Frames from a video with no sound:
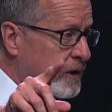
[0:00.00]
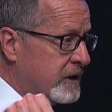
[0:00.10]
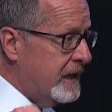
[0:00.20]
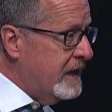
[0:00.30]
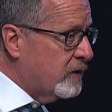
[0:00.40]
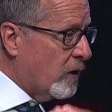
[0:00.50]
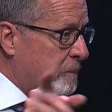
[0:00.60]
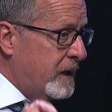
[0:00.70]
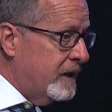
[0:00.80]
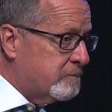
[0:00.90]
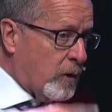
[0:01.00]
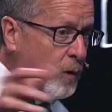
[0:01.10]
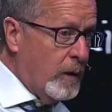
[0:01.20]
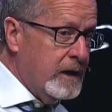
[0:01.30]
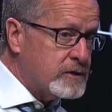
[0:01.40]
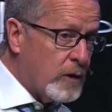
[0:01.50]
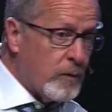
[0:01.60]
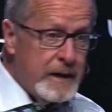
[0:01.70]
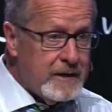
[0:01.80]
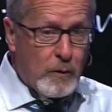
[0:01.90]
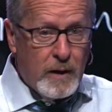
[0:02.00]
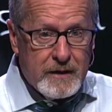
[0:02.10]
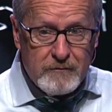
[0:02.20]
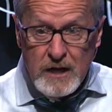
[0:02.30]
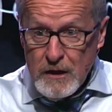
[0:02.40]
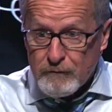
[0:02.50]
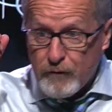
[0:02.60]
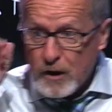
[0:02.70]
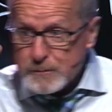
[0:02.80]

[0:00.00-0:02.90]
a ding or a beep or a whiz or a ring or whatever, first